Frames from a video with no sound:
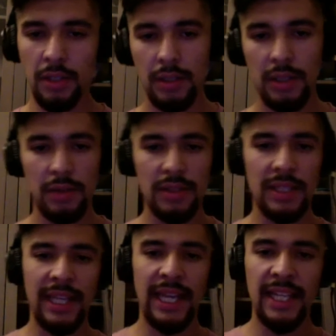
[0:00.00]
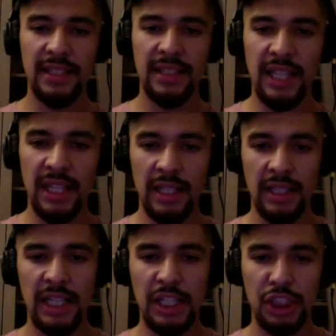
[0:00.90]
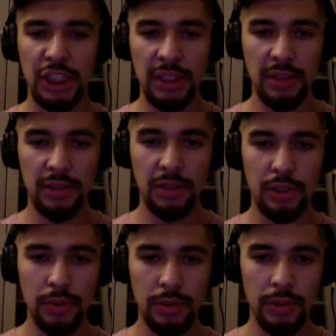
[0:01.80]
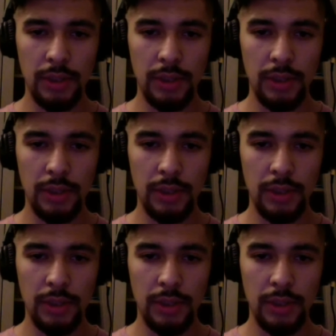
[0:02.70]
there's a 8 kg to use.